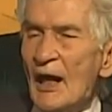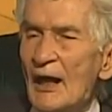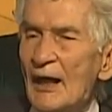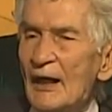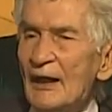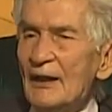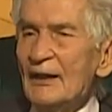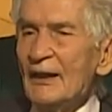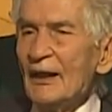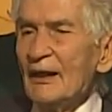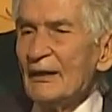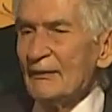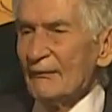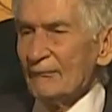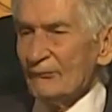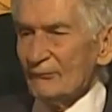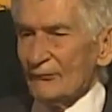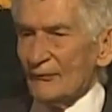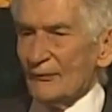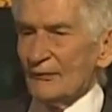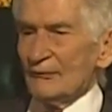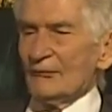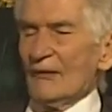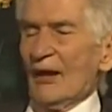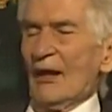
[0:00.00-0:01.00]
And
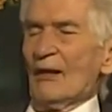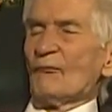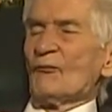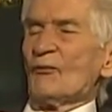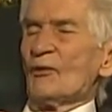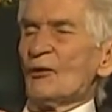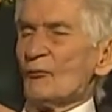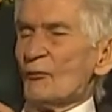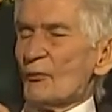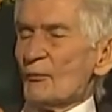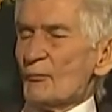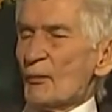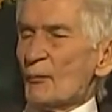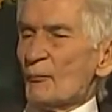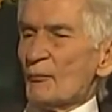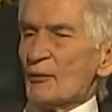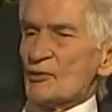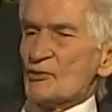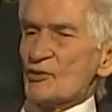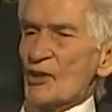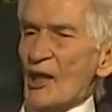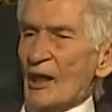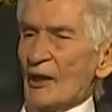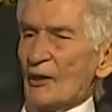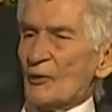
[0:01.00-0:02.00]
we don't remember
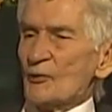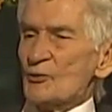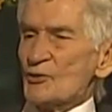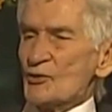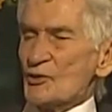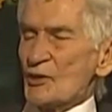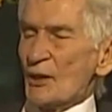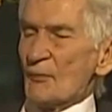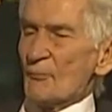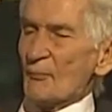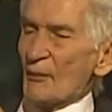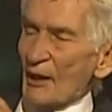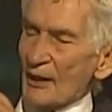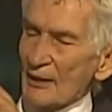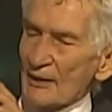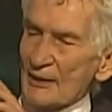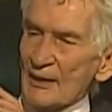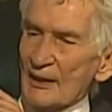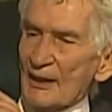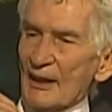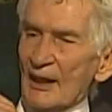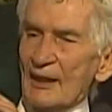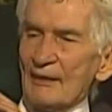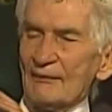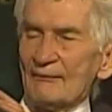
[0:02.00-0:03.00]
exactly who said it, but I
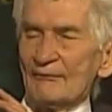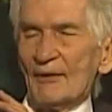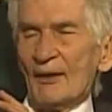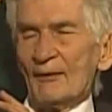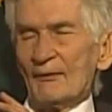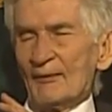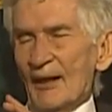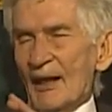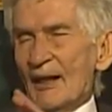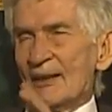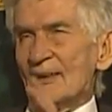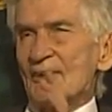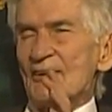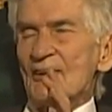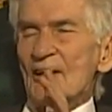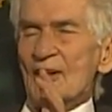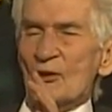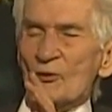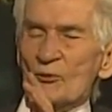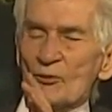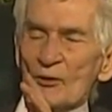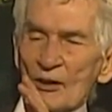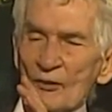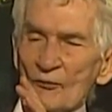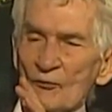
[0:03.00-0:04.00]
think I take
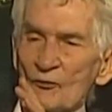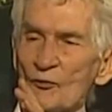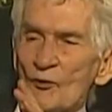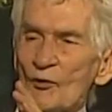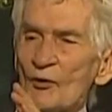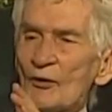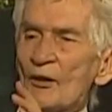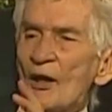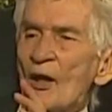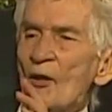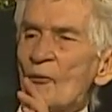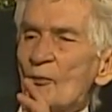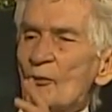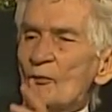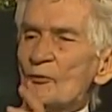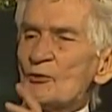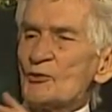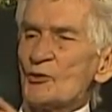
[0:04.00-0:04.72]
credit for it. We were